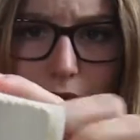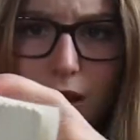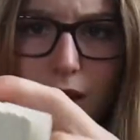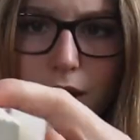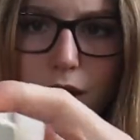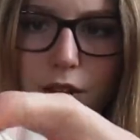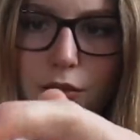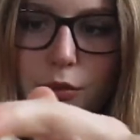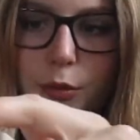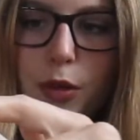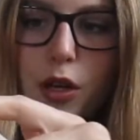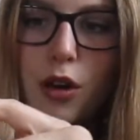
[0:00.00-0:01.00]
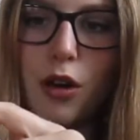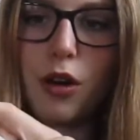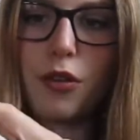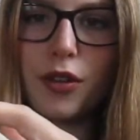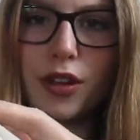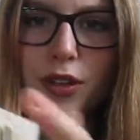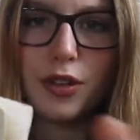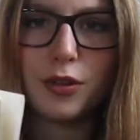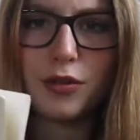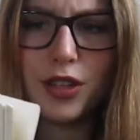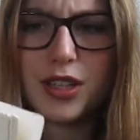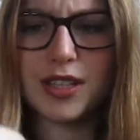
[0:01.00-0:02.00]
like kind of cut off. I don't know
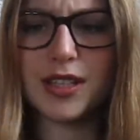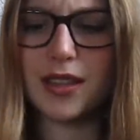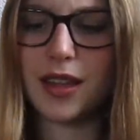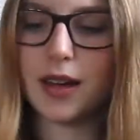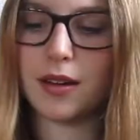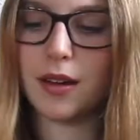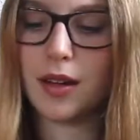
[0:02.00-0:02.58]
if you can see that.